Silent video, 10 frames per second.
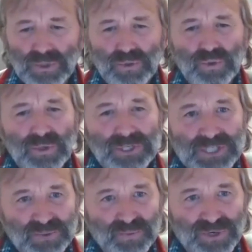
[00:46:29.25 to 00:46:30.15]
Google. It
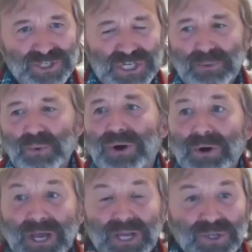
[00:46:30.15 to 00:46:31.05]
doesn't work terribly well.
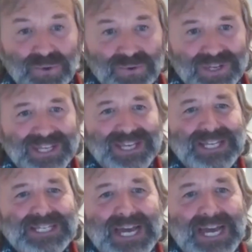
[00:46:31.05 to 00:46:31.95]
You
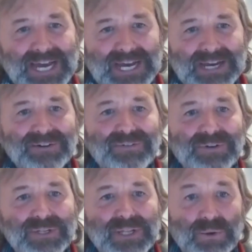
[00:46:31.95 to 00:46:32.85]
need to have,
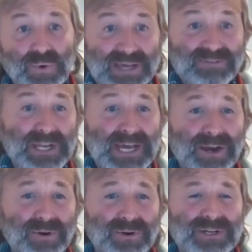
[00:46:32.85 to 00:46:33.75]
like we're
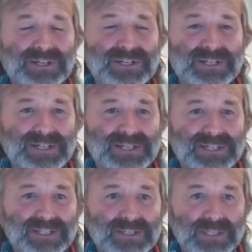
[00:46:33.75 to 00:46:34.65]
having now,
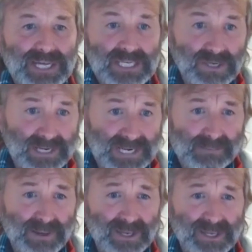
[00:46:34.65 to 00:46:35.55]
that
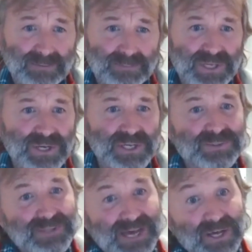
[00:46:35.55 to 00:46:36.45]
dynamic, because
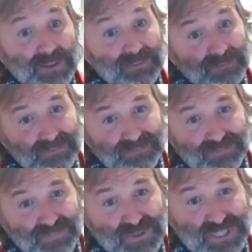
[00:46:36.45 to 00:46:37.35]
that
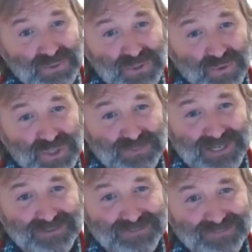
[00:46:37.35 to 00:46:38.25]
process we talked
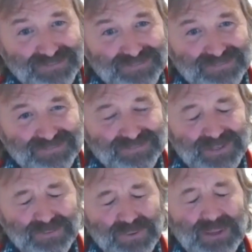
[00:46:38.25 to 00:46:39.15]
about,
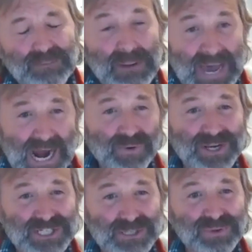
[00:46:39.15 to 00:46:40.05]

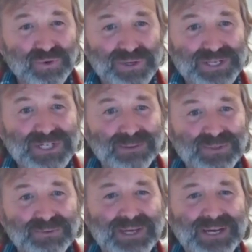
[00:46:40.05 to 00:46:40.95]
empowering somebody for weeks, comes
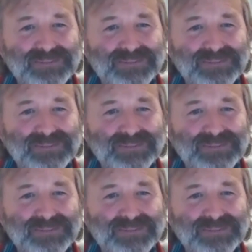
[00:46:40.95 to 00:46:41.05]
from that.